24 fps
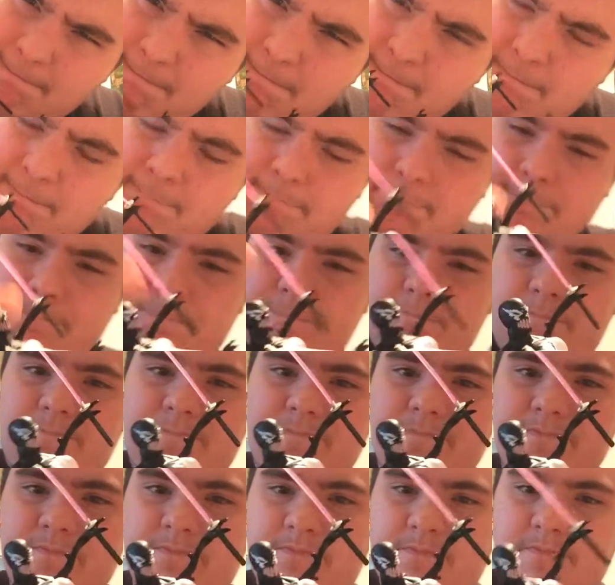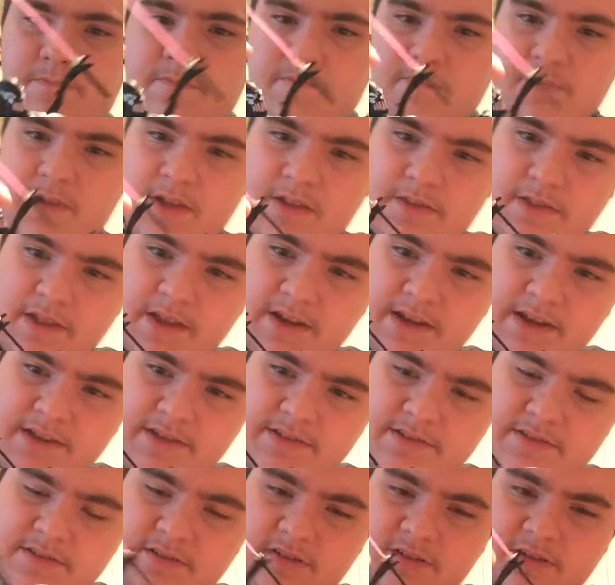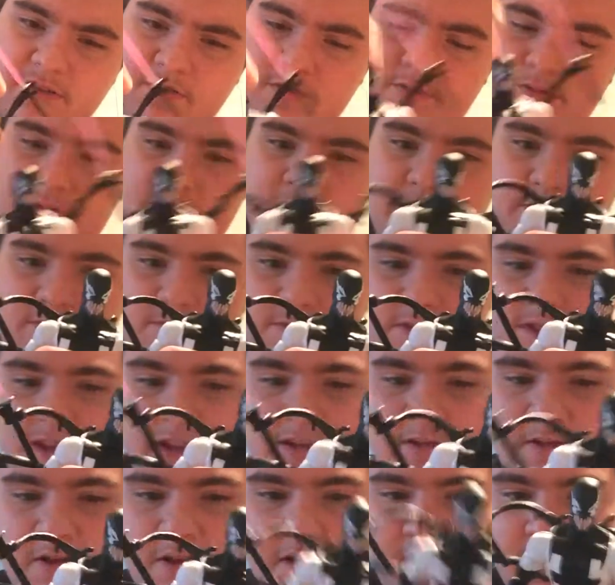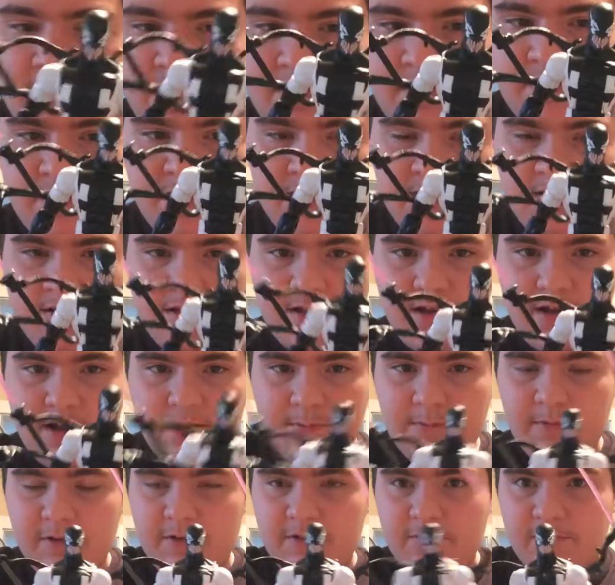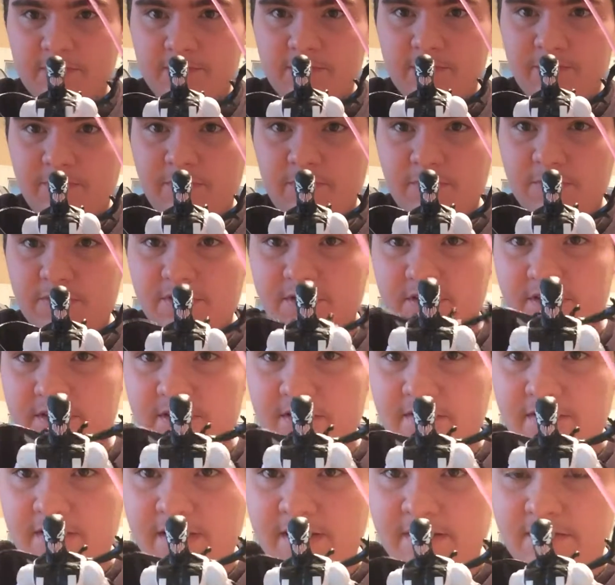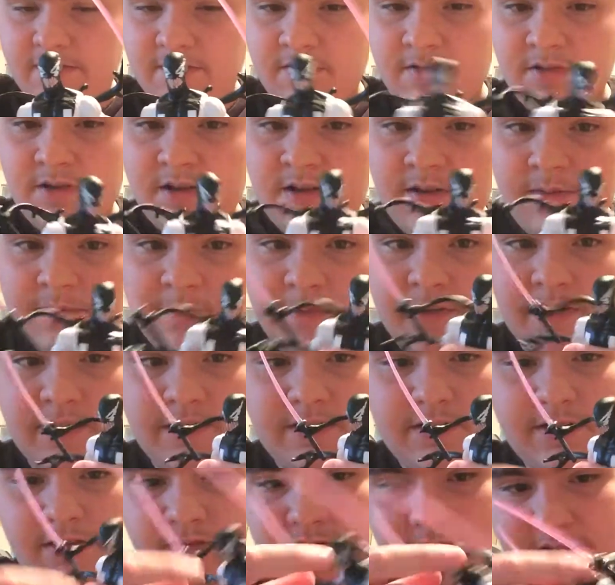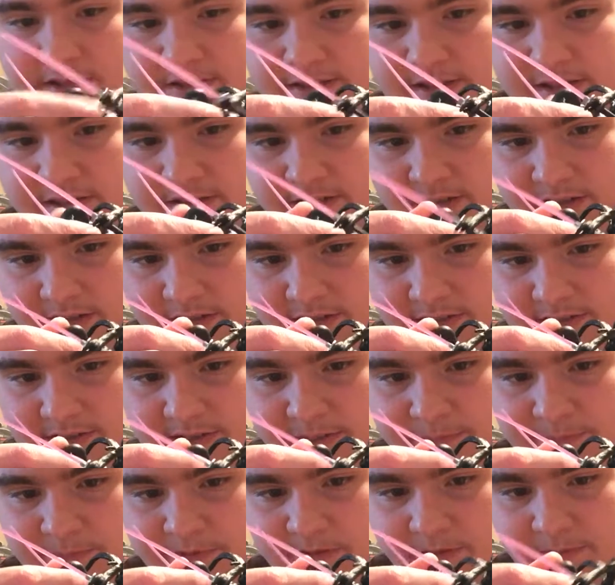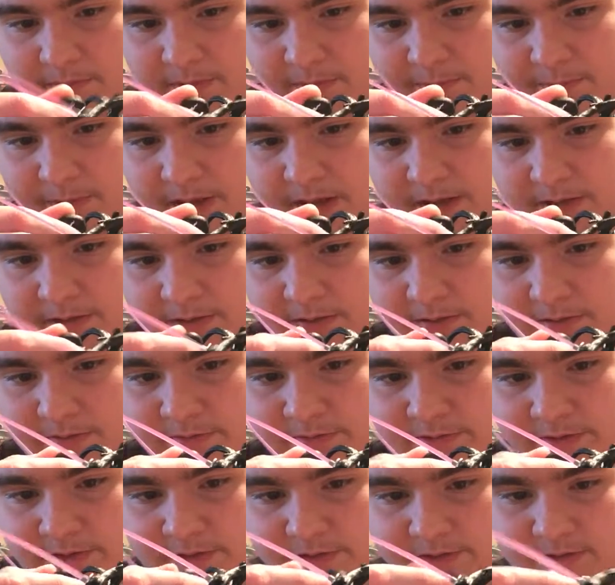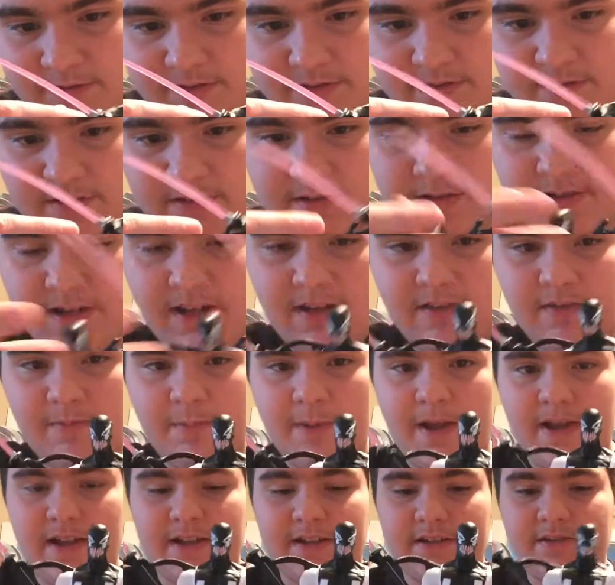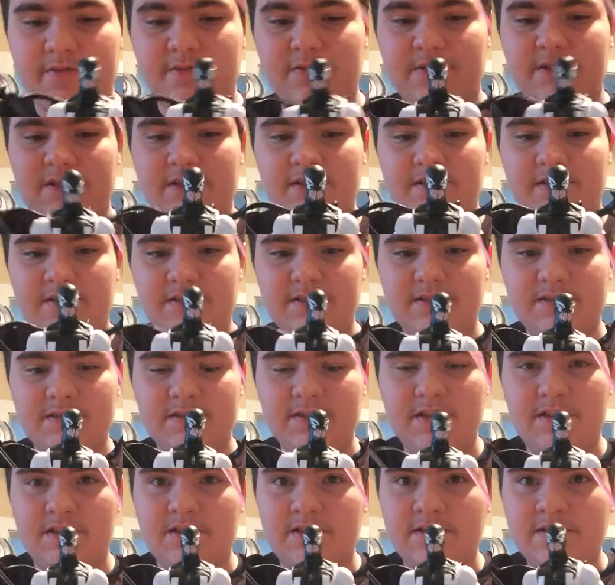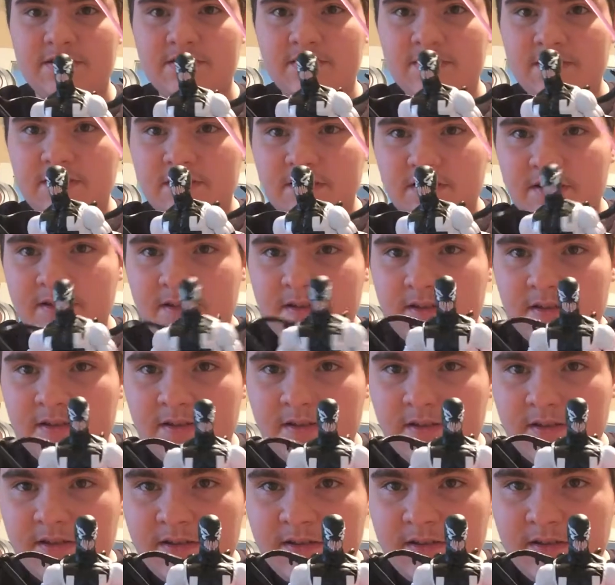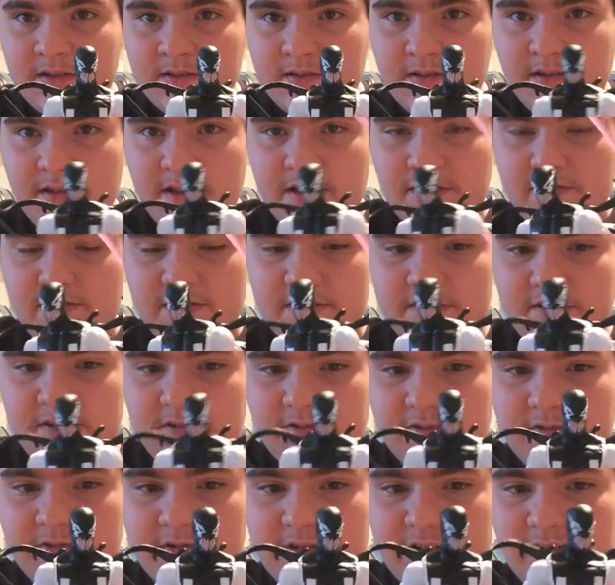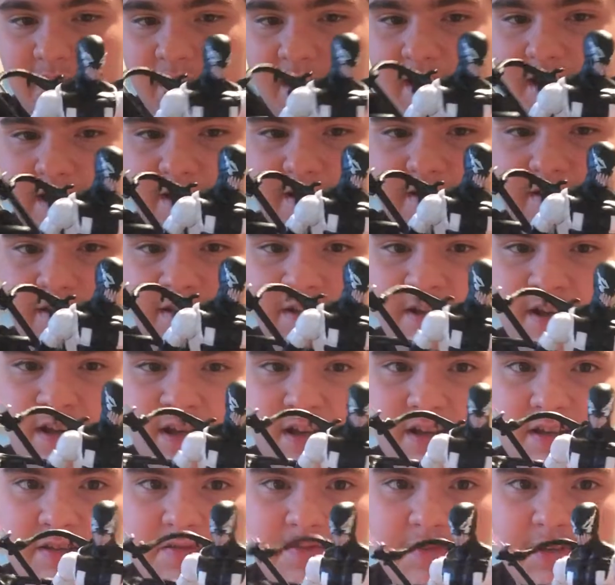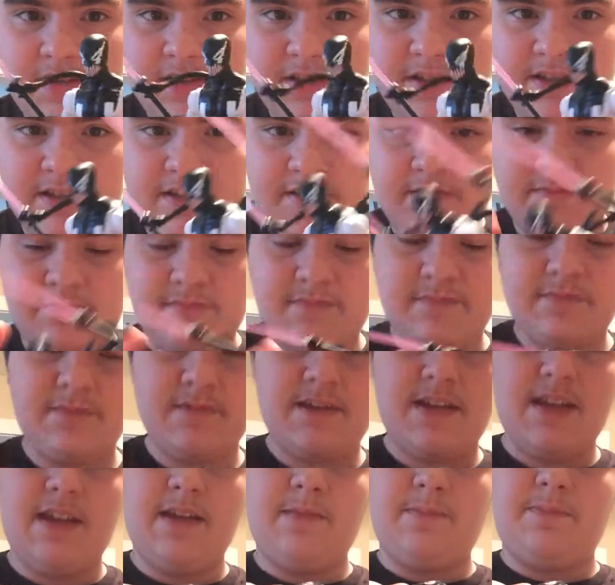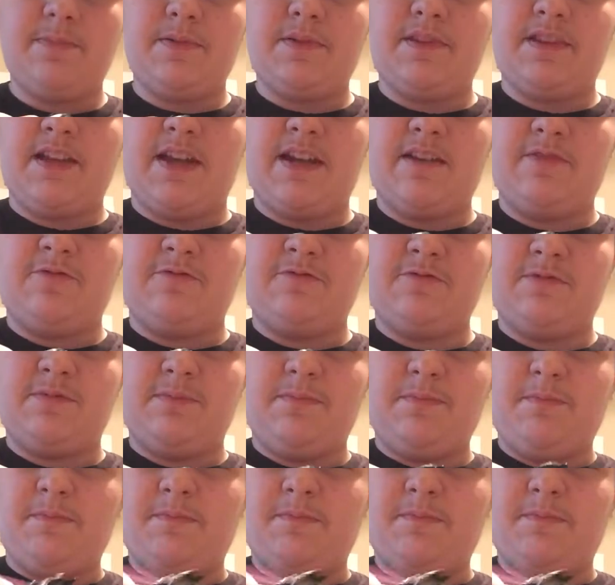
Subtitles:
Well, that head's not all the way on there. I'm not going to force it to either, because I already see that I chipped some of the paint off. I just took it out of the package, which sucks. So there's his alternate head, and you really can't put that on.